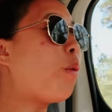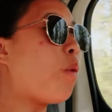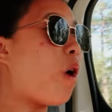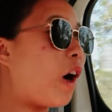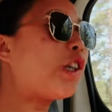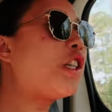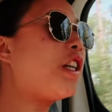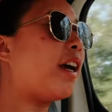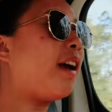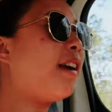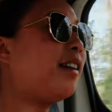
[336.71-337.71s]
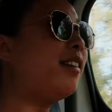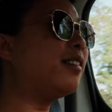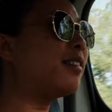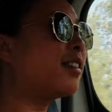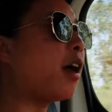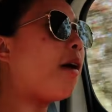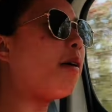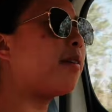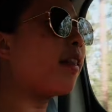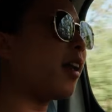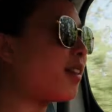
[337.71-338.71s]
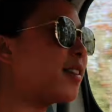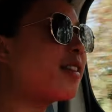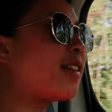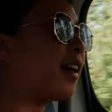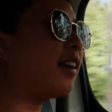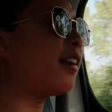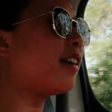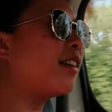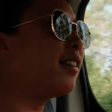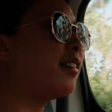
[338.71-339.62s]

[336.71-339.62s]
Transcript: wash day, so that's exciting.